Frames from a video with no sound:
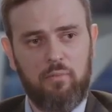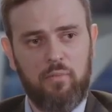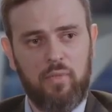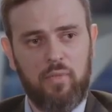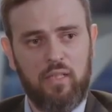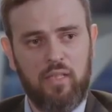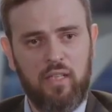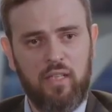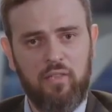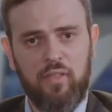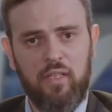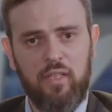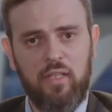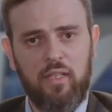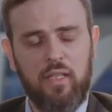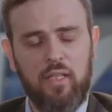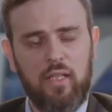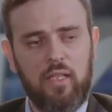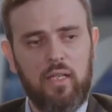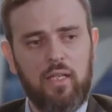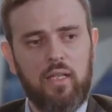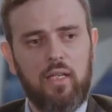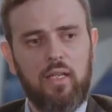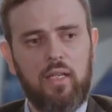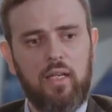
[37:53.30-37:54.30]
level.
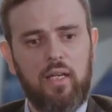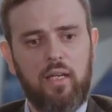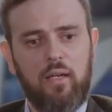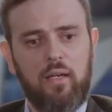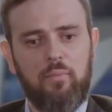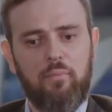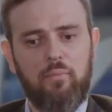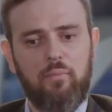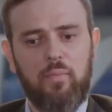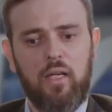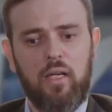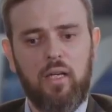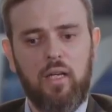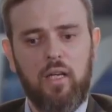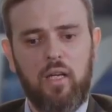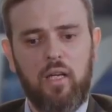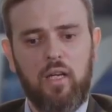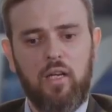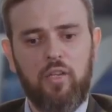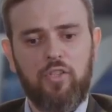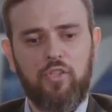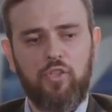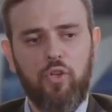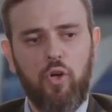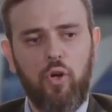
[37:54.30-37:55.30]

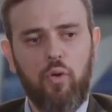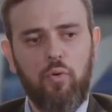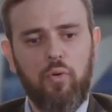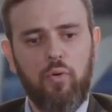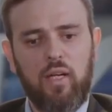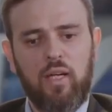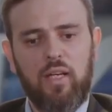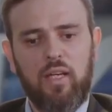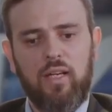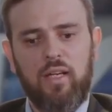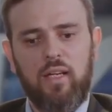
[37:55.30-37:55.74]
So